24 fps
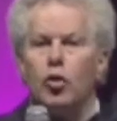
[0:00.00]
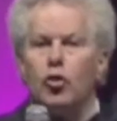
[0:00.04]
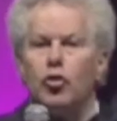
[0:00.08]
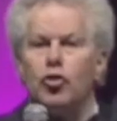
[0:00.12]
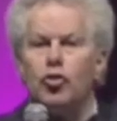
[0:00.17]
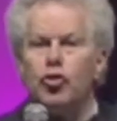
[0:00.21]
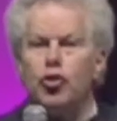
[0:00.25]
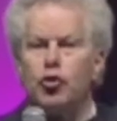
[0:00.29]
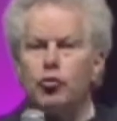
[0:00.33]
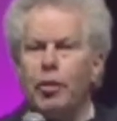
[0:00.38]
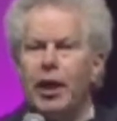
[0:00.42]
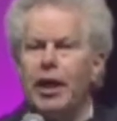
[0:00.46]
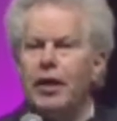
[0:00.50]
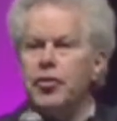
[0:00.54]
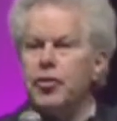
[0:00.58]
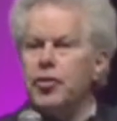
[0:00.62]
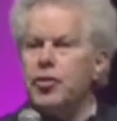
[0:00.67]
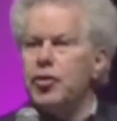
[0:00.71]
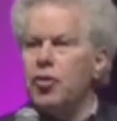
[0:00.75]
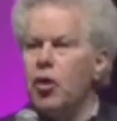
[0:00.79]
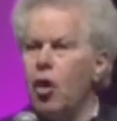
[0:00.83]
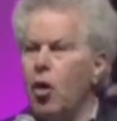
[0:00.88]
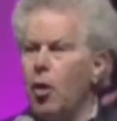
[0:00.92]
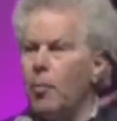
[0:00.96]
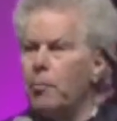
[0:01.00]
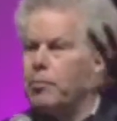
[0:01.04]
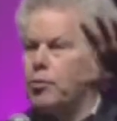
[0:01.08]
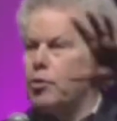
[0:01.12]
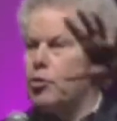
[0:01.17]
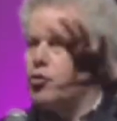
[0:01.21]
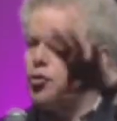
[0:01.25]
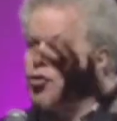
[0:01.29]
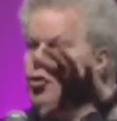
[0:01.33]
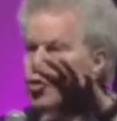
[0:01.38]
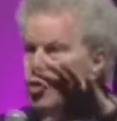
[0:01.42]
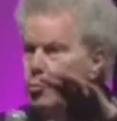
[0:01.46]
Dress Up Your
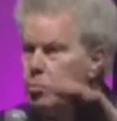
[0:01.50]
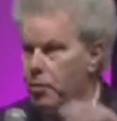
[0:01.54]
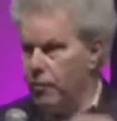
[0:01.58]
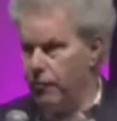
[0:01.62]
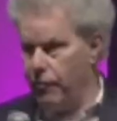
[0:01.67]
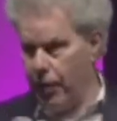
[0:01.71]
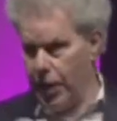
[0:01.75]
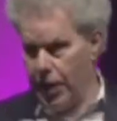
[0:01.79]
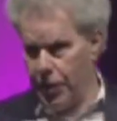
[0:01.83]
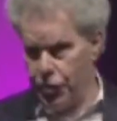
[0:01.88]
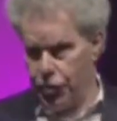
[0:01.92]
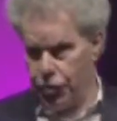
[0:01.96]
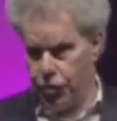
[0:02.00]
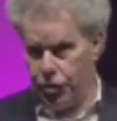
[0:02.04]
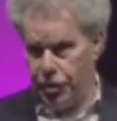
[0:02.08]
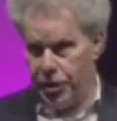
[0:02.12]
Supervisor